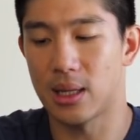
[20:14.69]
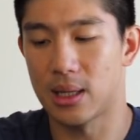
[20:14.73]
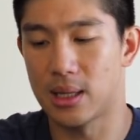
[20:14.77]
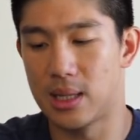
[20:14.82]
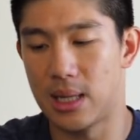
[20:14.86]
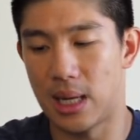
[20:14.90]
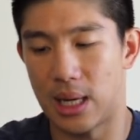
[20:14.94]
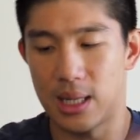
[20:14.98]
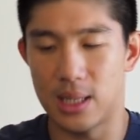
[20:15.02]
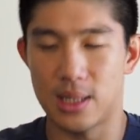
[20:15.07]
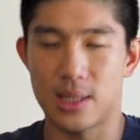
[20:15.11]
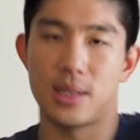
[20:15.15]

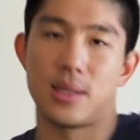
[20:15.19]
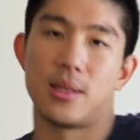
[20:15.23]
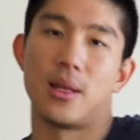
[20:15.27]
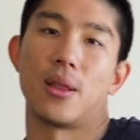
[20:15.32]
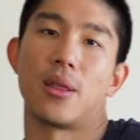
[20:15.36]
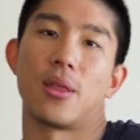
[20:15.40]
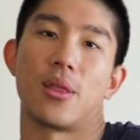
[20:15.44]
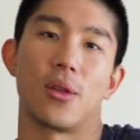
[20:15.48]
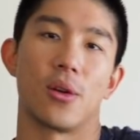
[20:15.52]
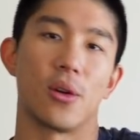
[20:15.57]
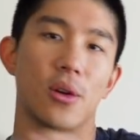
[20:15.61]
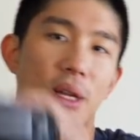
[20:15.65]
does the
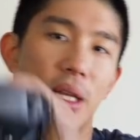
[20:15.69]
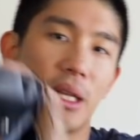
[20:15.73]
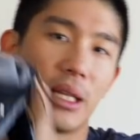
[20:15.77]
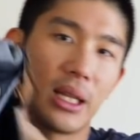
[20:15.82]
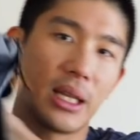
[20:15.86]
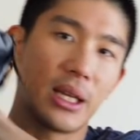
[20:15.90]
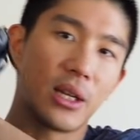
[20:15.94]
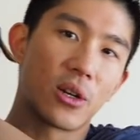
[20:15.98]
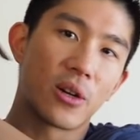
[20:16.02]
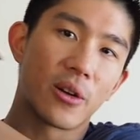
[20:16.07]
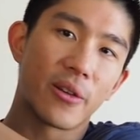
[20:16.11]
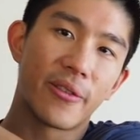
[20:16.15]
30
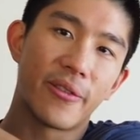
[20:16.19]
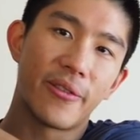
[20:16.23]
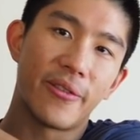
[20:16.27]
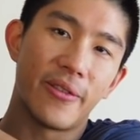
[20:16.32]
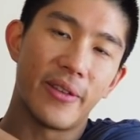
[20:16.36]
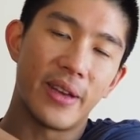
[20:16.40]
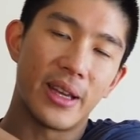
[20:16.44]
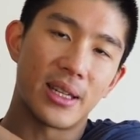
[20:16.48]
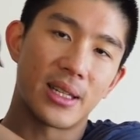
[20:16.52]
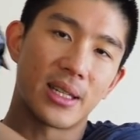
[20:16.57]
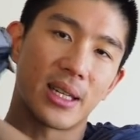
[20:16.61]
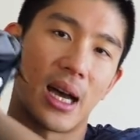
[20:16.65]
liter
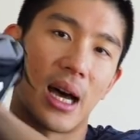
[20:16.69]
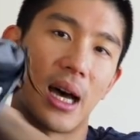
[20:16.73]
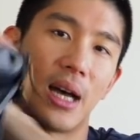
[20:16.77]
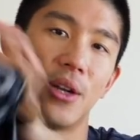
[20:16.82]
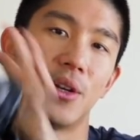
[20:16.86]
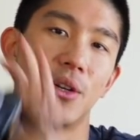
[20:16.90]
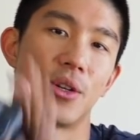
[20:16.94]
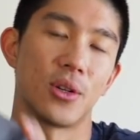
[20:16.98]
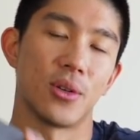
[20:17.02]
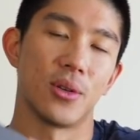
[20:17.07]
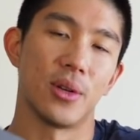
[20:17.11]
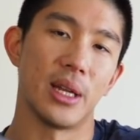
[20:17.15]
fit
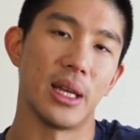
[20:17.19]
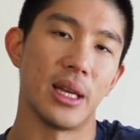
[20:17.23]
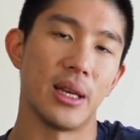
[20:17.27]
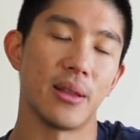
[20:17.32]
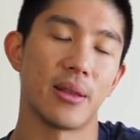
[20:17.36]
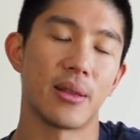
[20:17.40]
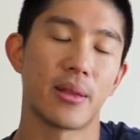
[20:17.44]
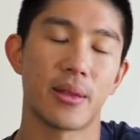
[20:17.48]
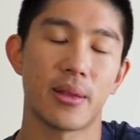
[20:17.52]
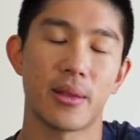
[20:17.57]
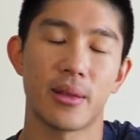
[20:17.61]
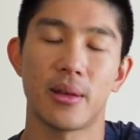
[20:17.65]

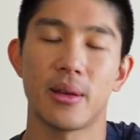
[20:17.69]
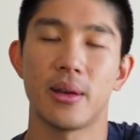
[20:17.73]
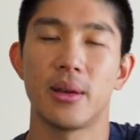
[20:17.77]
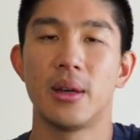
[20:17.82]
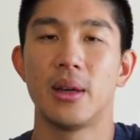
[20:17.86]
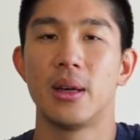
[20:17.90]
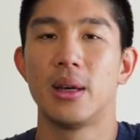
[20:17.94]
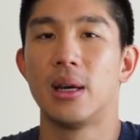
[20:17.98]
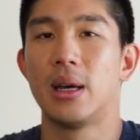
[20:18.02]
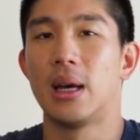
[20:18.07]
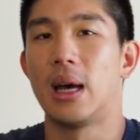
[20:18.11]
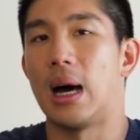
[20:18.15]
underneath
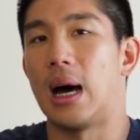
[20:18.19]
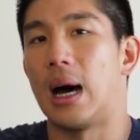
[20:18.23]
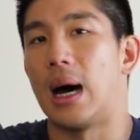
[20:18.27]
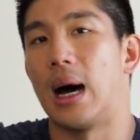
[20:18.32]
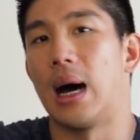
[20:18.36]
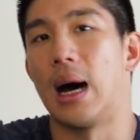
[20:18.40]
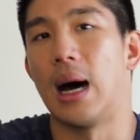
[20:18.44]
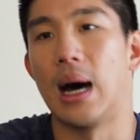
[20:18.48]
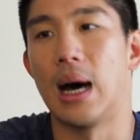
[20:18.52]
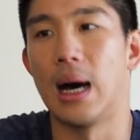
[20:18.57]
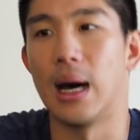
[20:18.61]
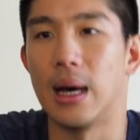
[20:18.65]

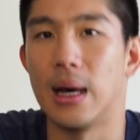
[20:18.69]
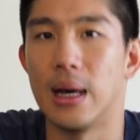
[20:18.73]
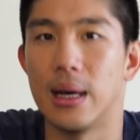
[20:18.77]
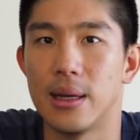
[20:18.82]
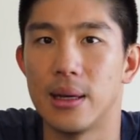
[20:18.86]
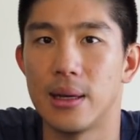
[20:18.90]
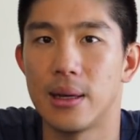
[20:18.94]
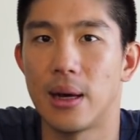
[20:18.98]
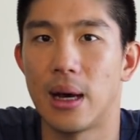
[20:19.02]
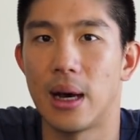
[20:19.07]
the